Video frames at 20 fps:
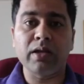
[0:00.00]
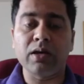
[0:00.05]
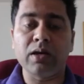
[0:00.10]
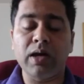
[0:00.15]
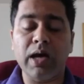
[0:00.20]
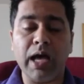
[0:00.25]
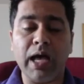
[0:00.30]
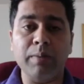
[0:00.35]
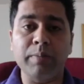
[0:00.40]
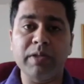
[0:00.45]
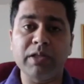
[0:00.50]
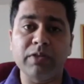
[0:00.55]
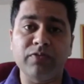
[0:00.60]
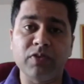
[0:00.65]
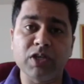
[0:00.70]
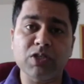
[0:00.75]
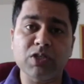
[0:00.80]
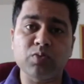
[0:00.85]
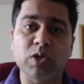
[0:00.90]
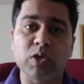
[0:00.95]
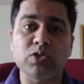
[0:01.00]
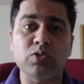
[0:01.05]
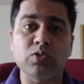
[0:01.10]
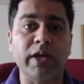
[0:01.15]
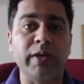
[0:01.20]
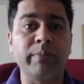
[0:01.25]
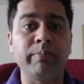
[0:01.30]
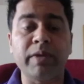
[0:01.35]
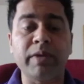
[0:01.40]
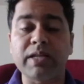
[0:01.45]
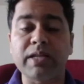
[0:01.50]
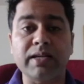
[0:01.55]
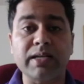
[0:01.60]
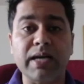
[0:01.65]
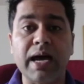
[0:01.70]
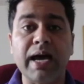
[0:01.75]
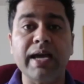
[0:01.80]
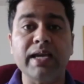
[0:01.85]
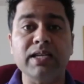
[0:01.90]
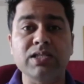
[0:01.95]
And uh, I'll be the first one to admit
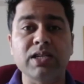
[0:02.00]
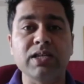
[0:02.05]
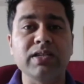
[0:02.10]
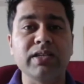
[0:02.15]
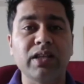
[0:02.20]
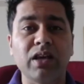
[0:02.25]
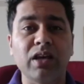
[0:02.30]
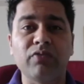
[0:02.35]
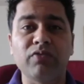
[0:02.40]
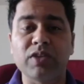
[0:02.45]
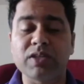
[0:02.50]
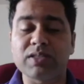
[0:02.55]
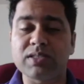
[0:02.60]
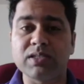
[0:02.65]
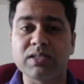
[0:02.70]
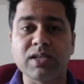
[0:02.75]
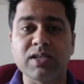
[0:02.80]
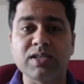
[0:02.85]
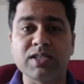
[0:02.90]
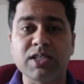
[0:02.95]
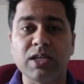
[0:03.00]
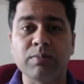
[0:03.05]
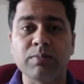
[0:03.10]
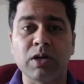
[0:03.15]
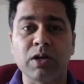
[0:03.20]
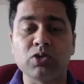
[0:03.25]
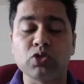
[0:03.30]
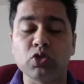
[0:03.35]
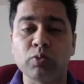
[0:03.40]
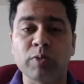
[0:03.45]
that I didn't give this Indian team uh,